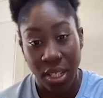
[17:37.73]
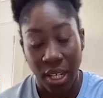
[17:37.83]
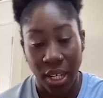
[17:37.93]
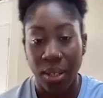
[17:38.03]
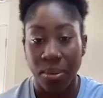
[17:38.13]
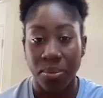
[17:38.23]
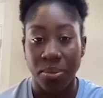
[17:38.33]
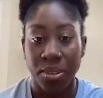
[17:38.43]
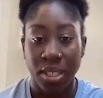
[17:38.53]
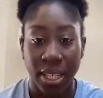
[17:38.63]

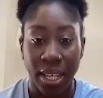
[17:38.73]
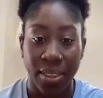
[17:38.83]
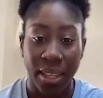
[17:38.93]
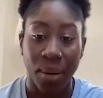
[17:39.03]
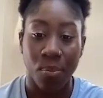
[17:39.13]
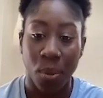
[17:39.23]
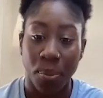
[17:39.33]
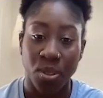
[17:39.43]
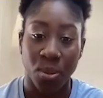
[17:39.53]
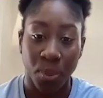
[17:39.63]
to get that proper
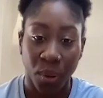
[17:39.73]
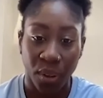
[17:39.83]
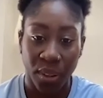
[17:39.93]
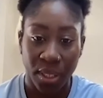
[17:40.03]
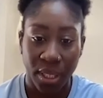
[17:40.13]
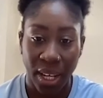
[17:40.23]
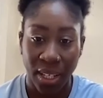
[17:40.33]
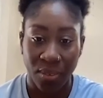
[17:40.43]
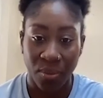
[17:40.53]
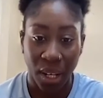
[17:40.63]
support and
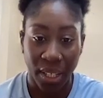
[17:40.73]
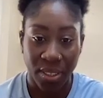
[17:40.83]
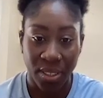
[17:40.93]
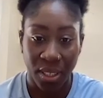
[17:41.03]
advice.